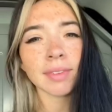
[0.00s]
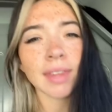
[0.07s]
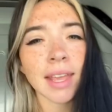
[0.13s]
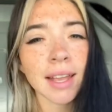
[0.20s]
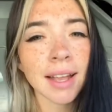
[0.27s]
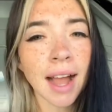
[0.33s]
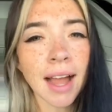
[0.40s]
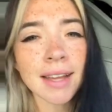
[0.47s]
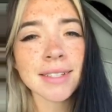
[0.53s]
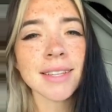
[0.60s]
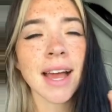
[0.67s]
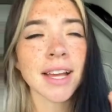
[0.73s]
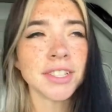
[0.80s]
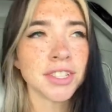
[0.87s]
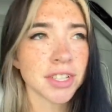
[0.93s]
Guys,
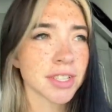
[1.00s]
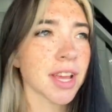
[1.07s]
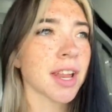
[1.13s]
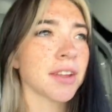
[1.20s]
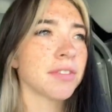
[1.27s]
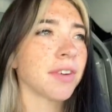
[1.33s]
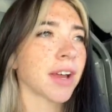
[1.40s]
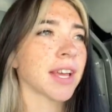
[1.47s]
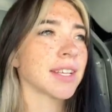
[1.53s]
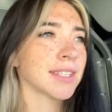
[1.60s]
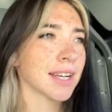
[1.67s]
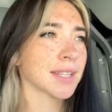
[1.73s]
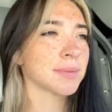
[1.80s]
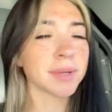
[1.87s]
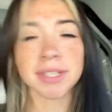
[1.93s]
I just got a
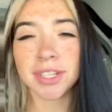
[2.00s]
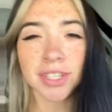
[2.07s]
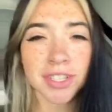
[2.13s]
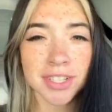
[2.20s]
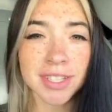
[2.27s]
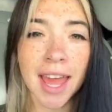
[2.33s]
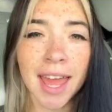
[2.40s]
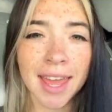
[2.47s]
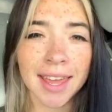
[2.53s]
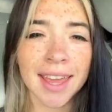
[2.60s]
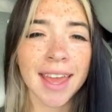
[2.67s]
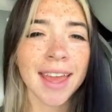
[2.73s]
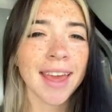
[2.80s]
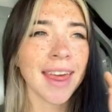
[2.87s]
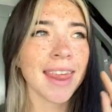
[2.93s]
text message saying
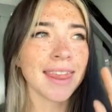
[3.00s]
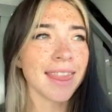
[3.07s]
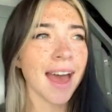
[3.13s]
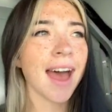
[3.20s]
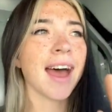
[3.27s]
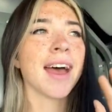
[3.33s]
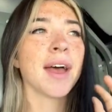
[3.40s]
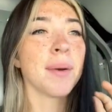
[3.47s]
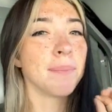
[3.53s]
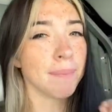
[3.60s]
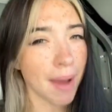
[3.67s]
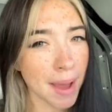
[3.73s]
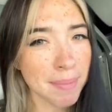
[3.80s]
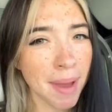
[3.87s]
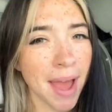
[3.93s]
that
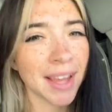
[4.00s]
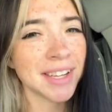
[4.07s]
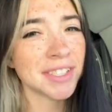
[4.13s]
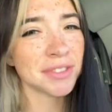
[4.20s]
my package from